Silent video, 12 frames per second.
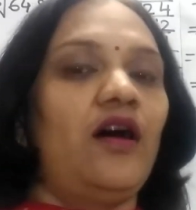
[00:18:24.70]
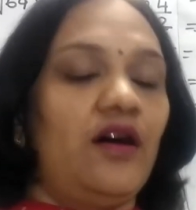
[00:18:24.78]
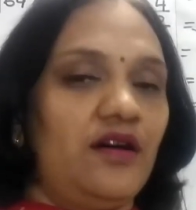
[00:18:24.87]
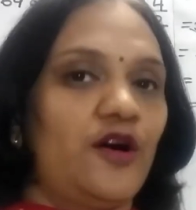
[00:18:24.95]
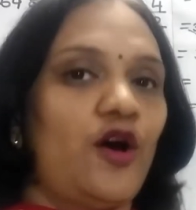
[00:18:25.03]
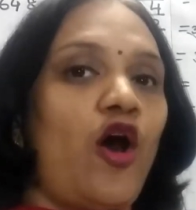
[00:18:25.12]

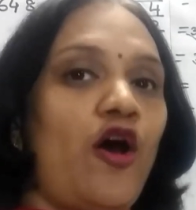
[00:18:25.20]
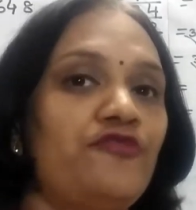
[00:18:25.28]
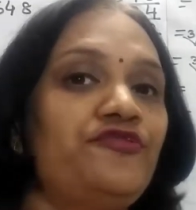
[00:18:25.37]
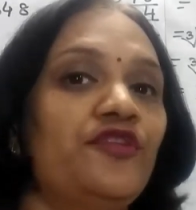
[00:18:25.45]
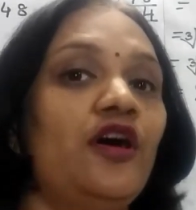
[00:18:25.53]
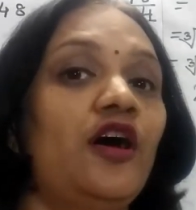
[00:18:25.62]

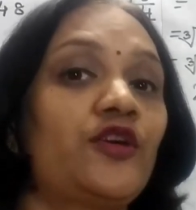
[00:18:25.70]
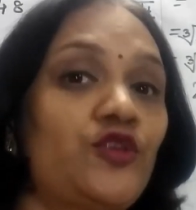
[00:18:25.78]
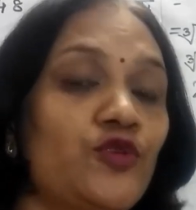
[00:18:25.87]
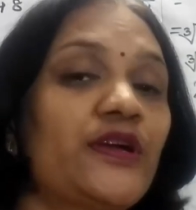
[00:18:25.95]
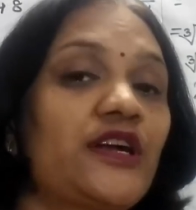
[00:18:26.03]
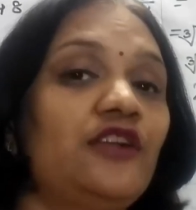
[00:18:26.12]
of a
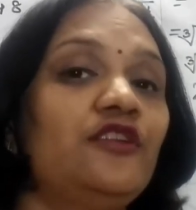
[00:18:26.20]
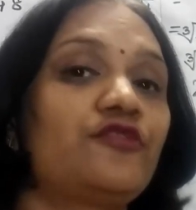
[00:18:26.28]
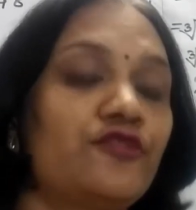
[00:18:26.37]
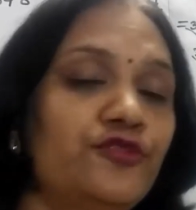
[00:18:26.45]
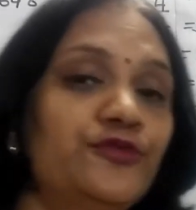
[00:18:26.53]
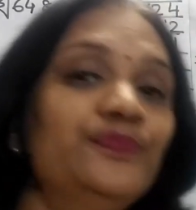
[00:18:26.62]
cubical
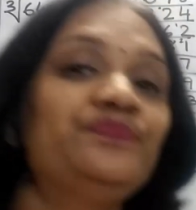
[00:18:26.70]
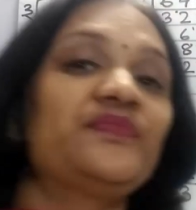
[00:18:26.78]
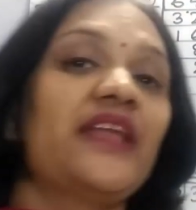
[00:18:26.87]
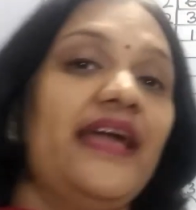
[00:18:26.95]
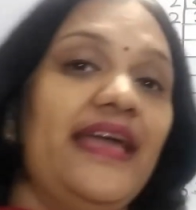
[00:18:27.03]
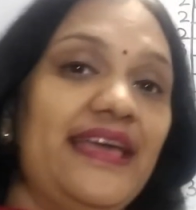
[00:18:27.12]
room
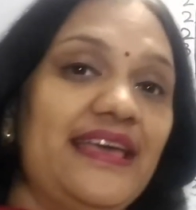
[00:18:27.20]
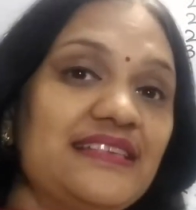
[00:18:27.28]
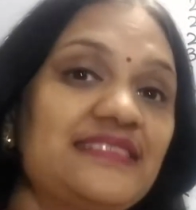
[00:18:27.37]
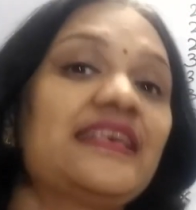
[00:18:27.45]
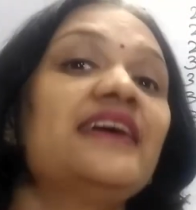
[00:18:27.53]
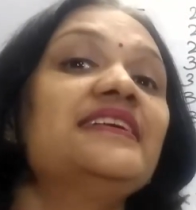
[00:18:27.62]

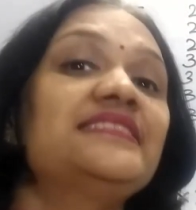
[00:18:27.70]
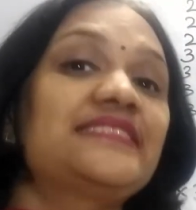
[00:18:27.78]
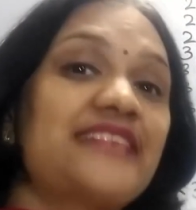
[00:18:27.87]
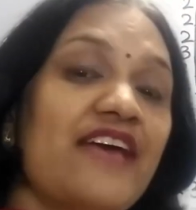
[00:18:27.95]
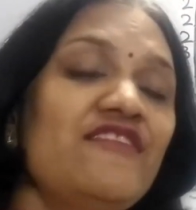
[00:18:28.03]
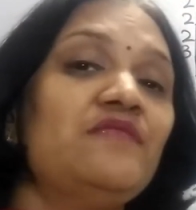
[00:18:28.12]
is
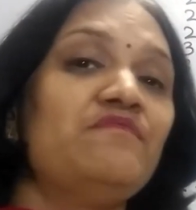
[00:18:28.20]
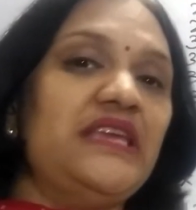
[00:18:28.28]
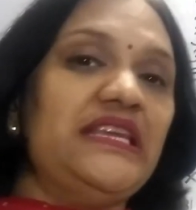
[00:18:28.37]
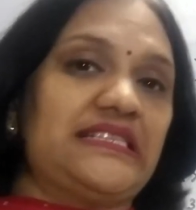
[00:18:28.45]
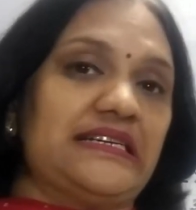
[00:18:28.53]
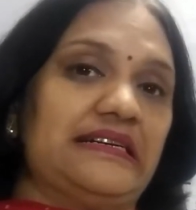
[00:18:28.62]
7
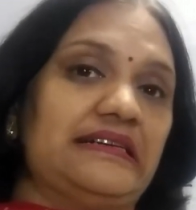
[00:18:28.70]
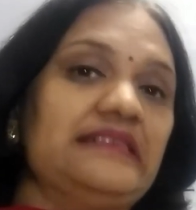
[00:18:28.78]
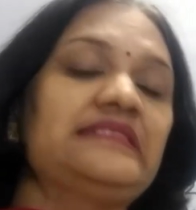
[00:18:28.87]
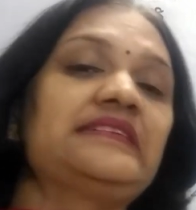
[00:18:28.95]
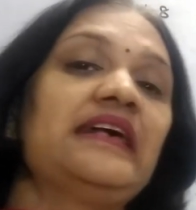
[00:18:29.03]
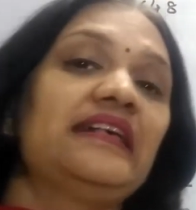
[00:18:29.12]

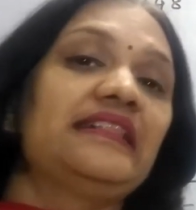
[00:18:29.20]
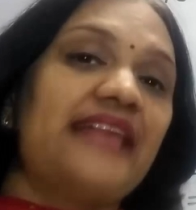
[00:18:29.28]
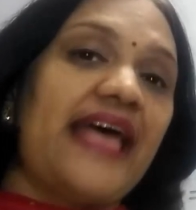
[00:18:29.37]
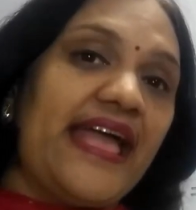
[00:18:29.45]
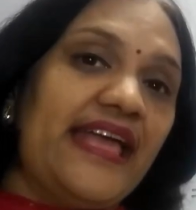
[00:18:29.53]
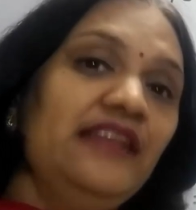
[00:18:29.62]
meters,
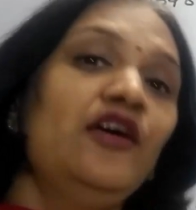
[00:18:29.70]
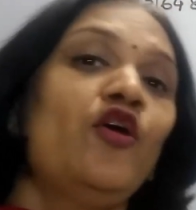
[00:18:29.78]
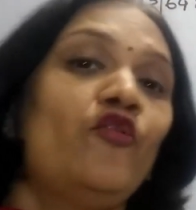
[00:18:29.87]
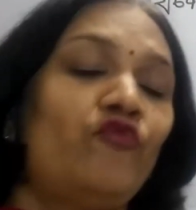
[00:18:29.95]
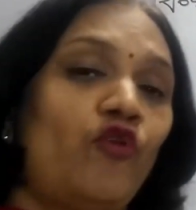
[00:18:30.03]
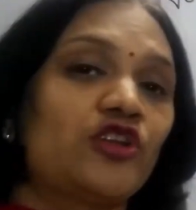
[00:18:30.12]
then
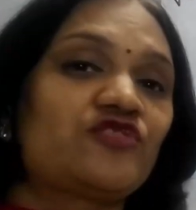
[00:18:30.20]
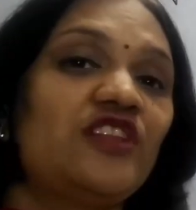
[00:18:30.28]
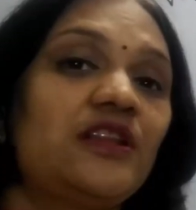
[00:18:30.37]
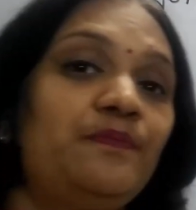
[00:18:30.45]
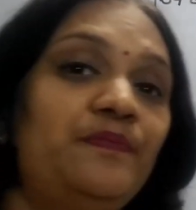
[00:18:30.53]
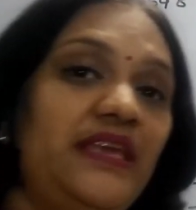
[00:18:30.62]
what
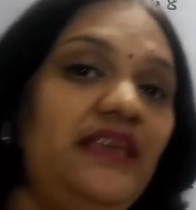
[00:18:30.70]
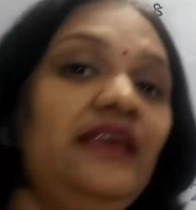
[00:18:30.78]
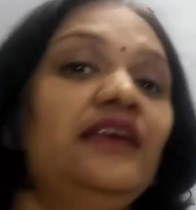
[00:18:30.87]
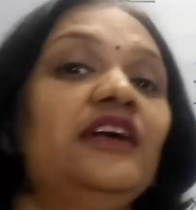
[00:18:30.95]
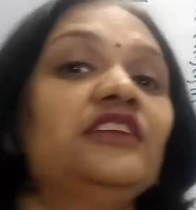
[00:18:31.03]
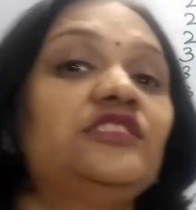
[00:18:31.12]
will
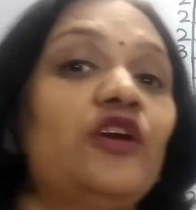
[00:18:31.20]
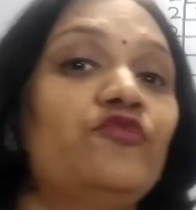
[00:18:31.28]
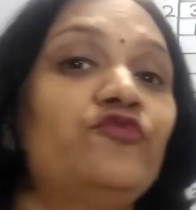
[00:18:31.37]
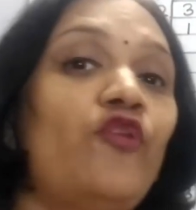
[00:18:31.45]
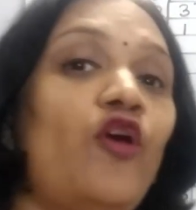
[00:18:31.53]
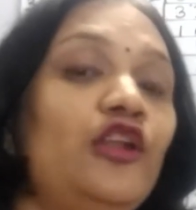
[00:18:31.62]
be the
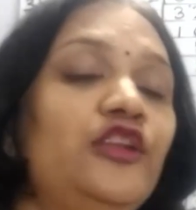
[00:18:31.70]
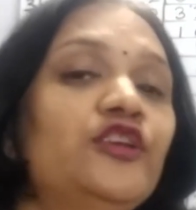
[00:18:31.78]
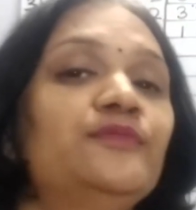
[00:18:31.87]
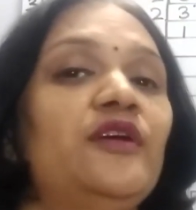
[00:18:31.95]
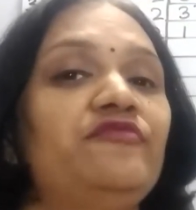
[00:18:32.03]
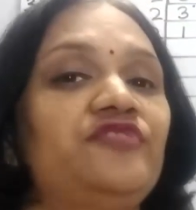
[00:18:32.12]

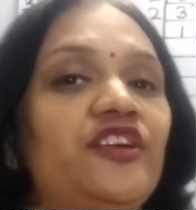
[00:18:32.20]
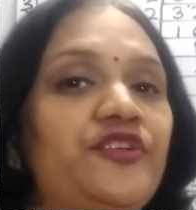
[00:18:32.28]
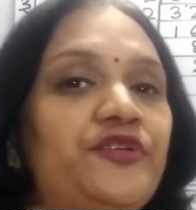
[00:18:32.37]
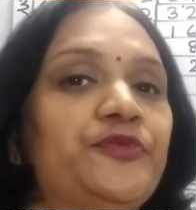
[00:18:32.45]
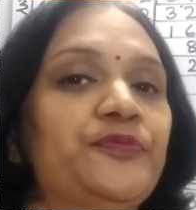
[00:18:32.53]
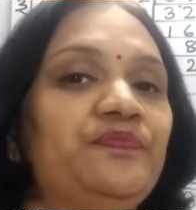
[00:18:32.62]
volume of the
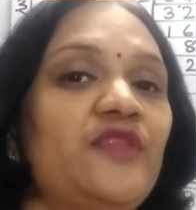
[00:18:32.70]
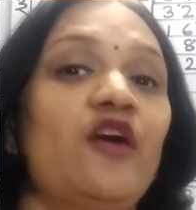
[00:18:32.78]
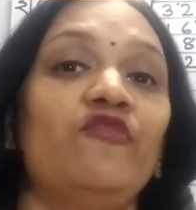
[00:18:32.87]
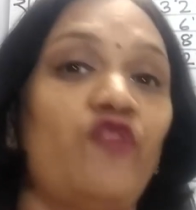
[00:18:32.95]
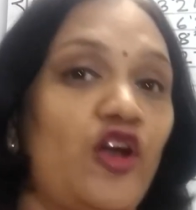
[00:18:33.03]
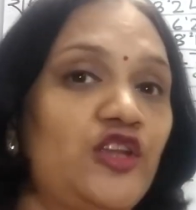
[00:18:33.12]
room?
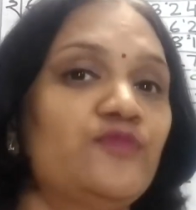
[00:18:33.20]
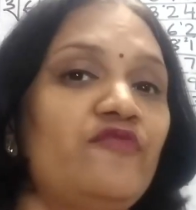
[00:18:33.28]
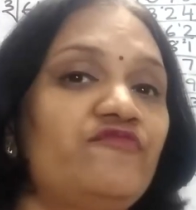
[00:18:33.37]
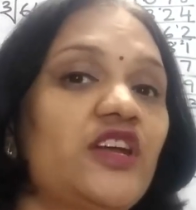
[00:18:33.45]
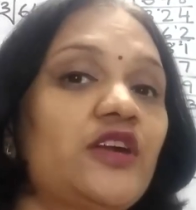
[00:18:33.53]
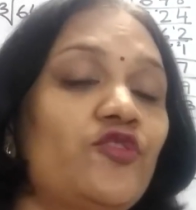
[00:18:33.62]
Volume
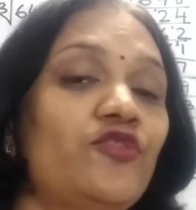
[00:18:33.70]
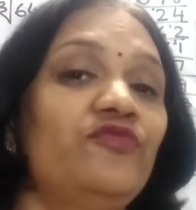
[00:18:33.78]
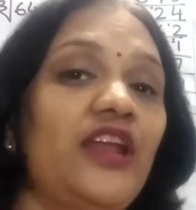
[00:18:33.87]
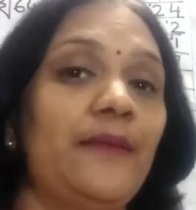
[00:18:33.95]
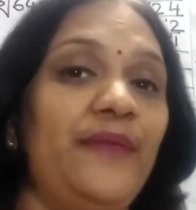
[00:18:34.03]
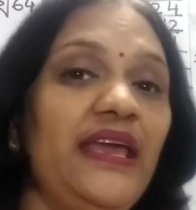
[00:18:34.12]
of the room
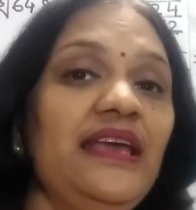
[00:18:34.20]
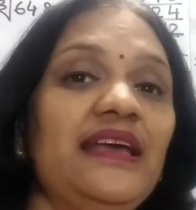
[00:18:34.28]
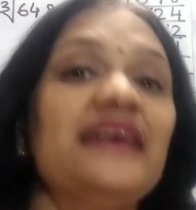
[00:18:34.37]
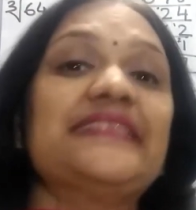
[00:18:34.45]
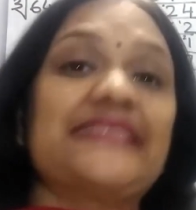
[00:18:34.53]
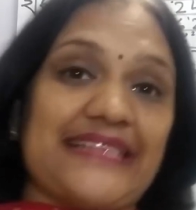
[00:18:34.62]
will be
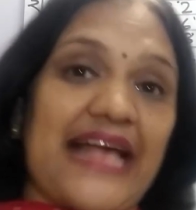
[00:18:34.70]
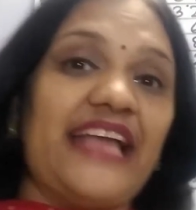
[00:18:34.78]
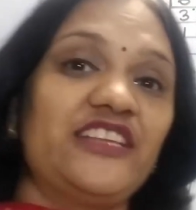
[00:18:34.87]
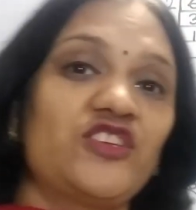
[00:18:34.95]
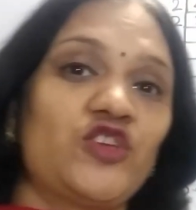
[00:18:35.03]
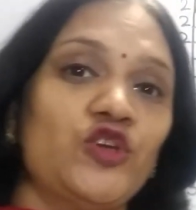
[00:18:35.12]

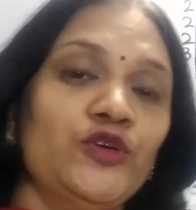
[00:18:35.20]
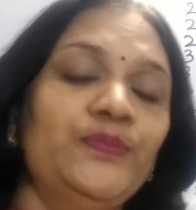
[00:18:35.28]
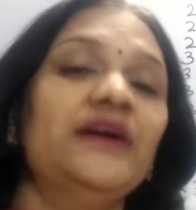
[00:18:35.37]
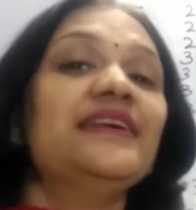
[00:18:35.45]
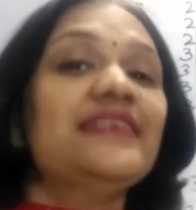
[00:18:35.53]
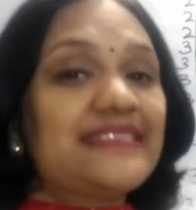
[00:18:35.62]
side
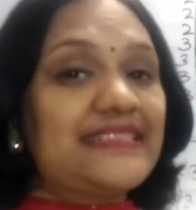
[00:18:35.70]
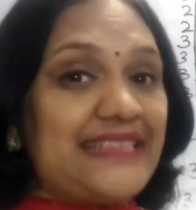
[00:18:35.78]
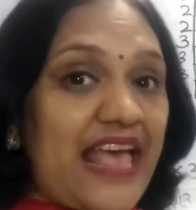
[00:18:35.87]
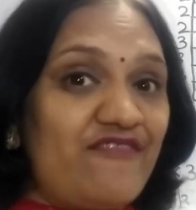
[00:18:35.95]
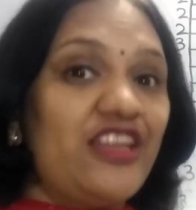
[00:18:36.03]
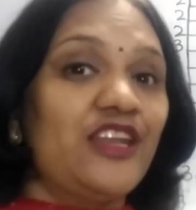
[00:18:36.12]
cube
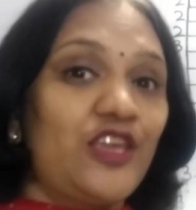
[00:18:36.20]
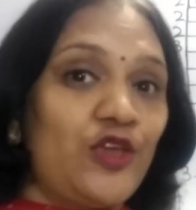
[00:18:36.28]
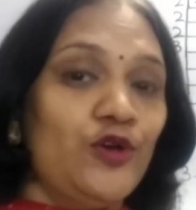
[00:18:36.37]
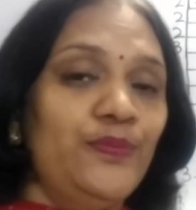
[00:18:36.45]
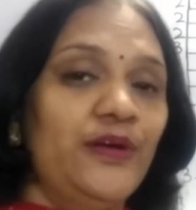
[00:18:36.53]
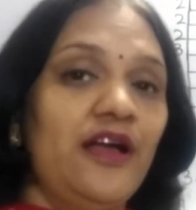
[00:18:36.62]
7
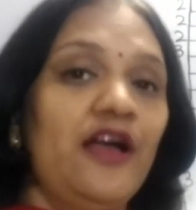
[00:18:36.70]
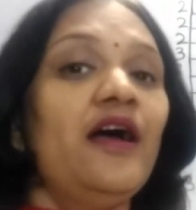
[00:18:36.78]
cube,